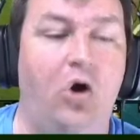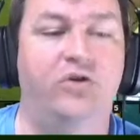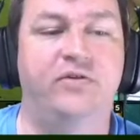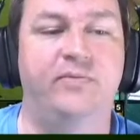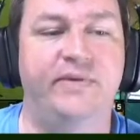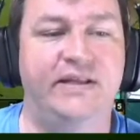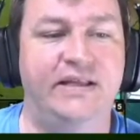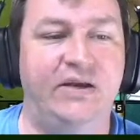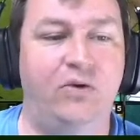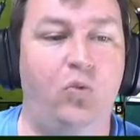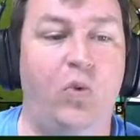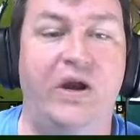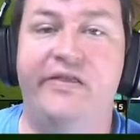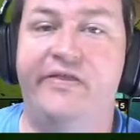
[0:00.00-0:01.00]
Ultimately,
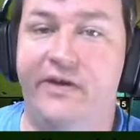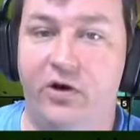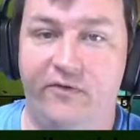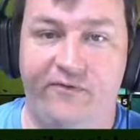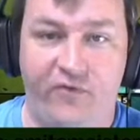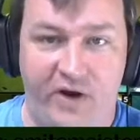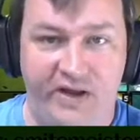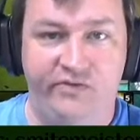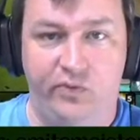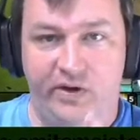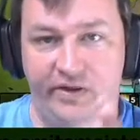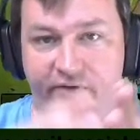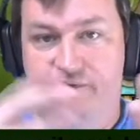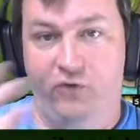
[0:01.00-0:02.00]
one of their friends,
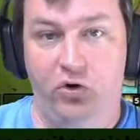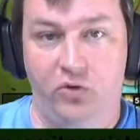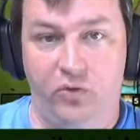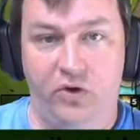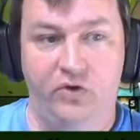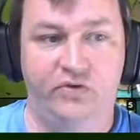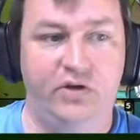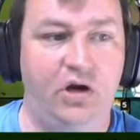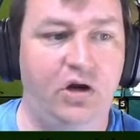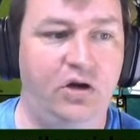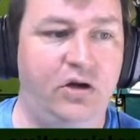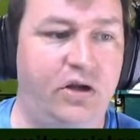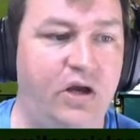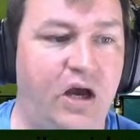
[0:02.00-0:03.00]
one of the 4 Rose
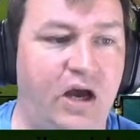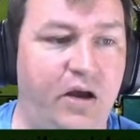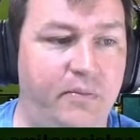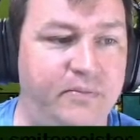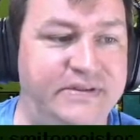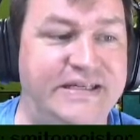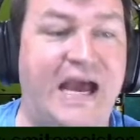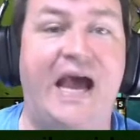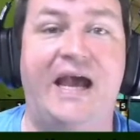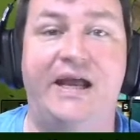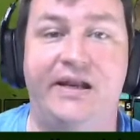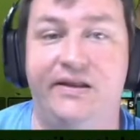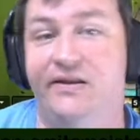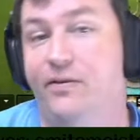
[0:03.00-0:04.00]
Guard,
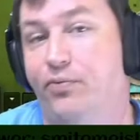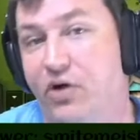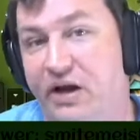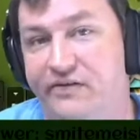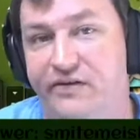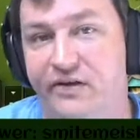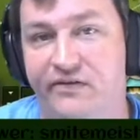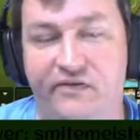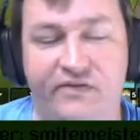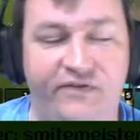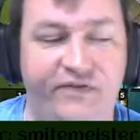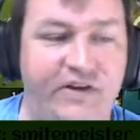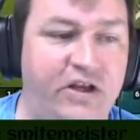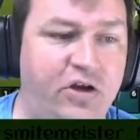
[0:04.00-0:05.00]
died in the process of
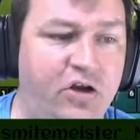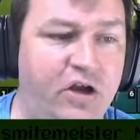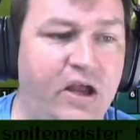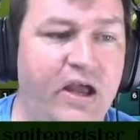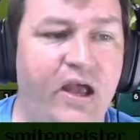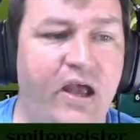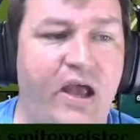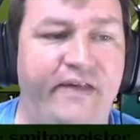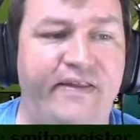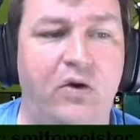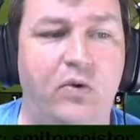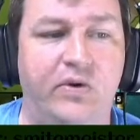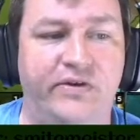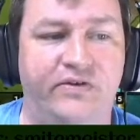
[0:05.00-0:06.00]
defeating her, and
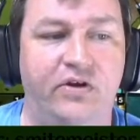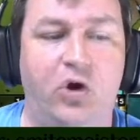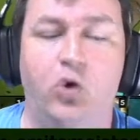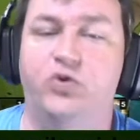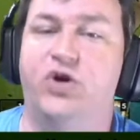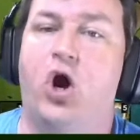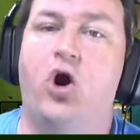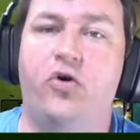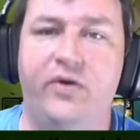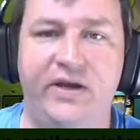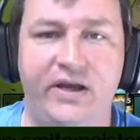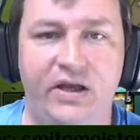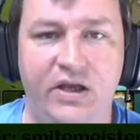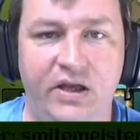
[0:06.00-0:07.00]
that was
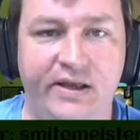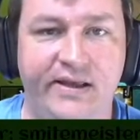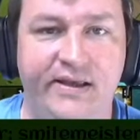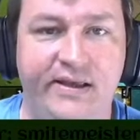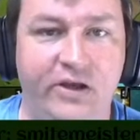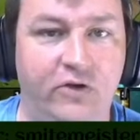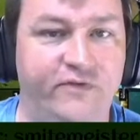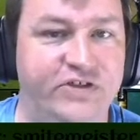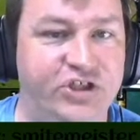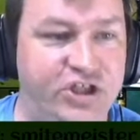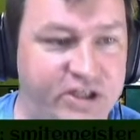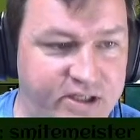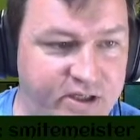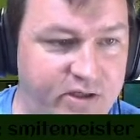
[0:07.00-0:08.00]
Otari
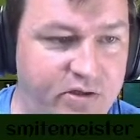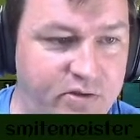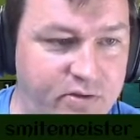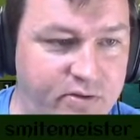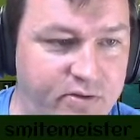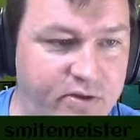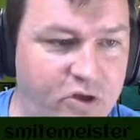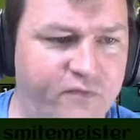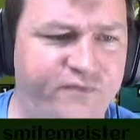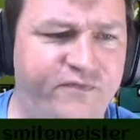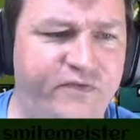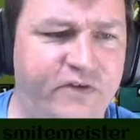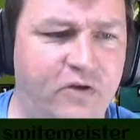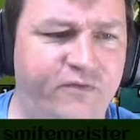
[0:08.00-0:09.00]
Ilvashti.
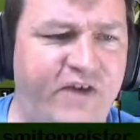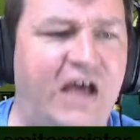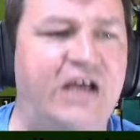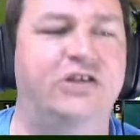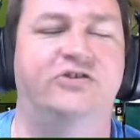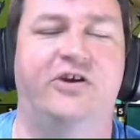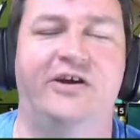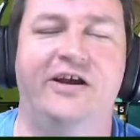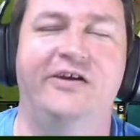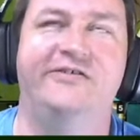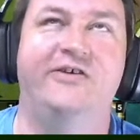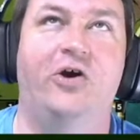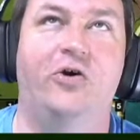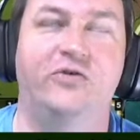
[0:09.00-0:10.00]

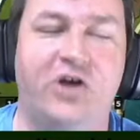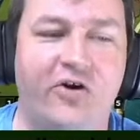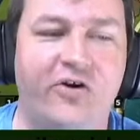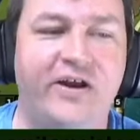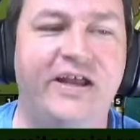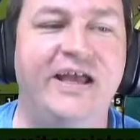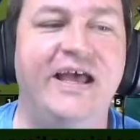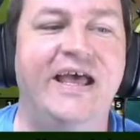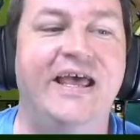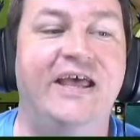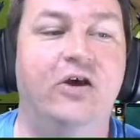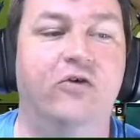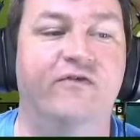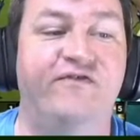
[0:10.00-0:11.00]
Otari
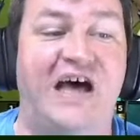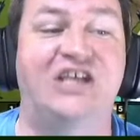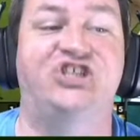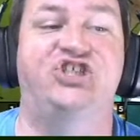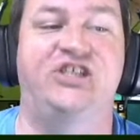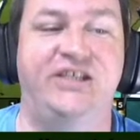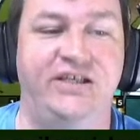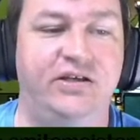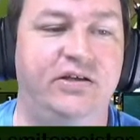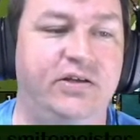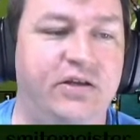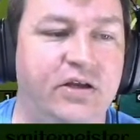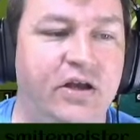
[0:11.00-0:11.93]
Ilvashti.